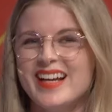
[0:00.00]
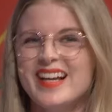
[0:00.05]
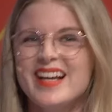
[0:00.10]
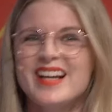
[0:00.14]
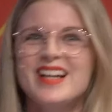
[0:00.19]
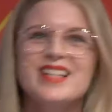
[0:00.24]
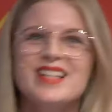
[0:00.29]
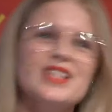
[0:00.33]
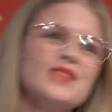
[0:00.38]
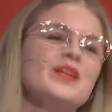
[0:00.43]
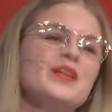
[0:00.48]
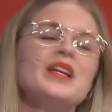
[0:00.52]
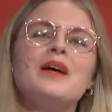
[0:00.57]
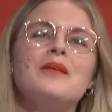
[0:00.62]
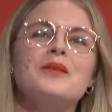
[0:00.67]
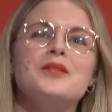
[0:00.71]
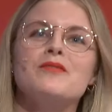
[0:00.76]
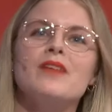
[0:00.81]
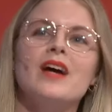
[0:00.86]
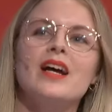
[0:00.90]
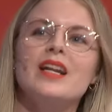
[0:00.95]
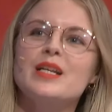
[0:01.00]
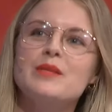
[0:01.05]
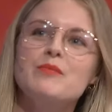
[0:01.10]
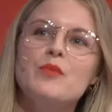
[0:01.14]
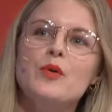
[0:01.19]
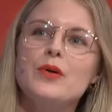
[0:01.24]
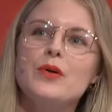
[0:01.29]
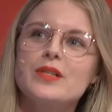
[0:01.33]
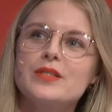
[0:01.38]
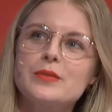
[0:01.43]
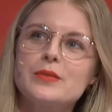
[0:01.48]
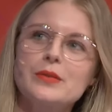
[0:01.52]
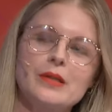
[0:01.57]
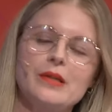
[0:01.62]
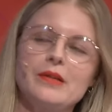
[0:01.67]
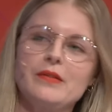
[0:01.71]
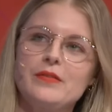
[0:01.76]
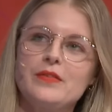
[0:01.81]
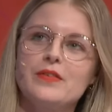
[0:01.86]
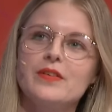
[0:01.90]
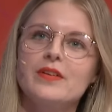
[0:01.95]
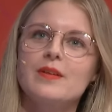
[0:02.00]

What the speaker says: So when I was writing more sort of